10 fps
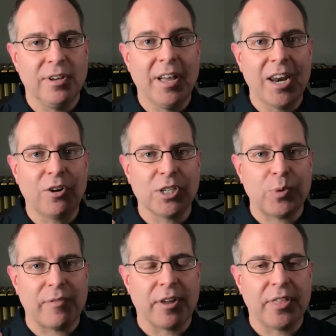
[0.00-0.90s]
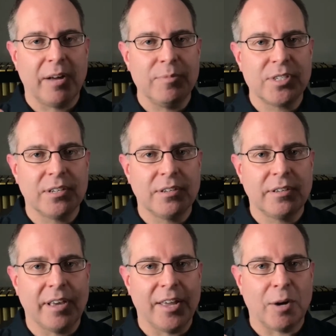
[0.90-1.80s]
And of course we have our thumbs
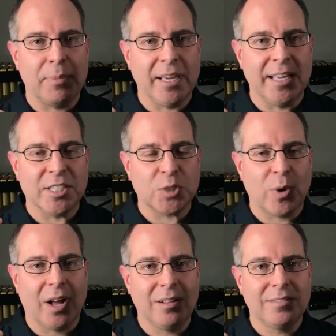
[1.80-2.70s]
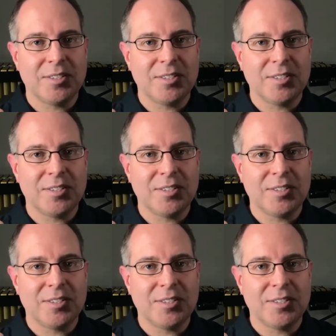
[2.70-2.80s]
and our pinkies as well.